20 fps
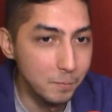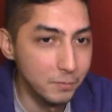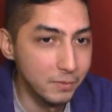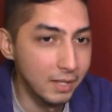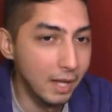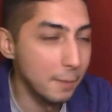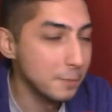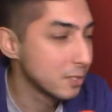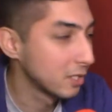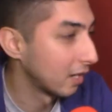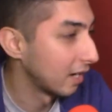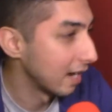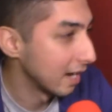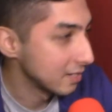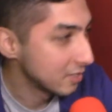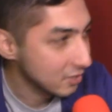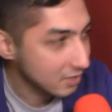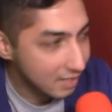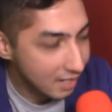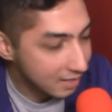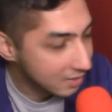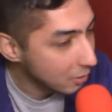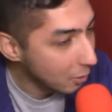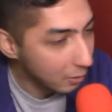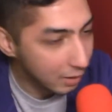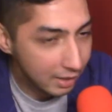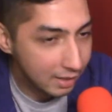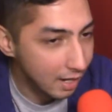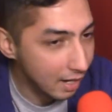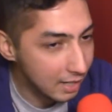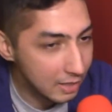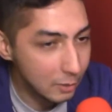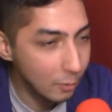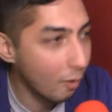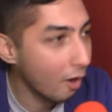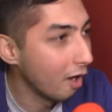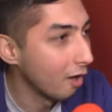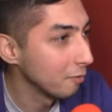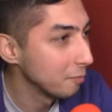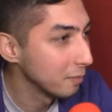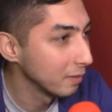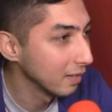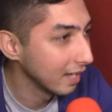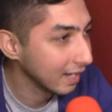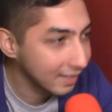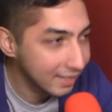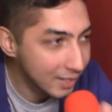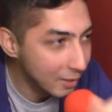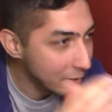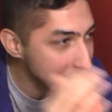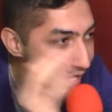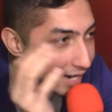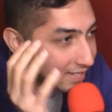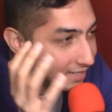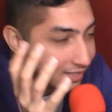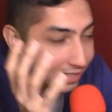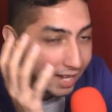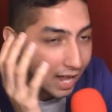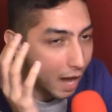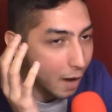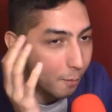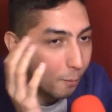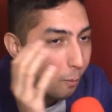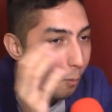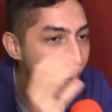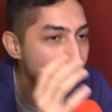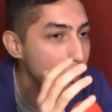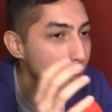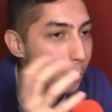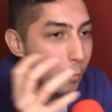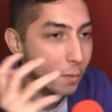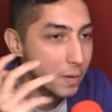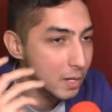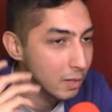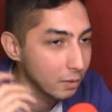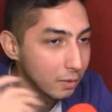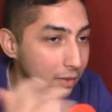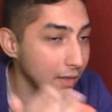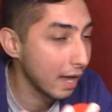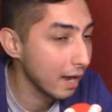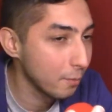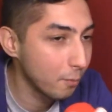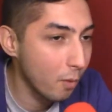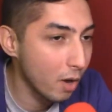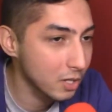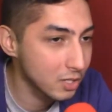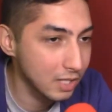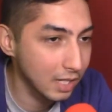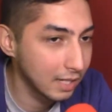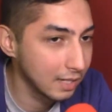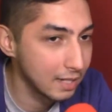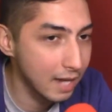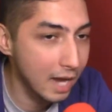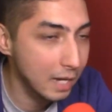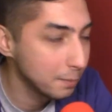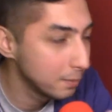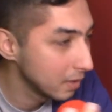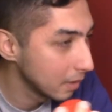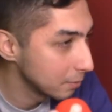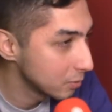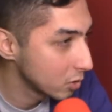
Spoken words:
I'm sorry, I just totally cut you off, but like yesterday I watched like a 9 p.m.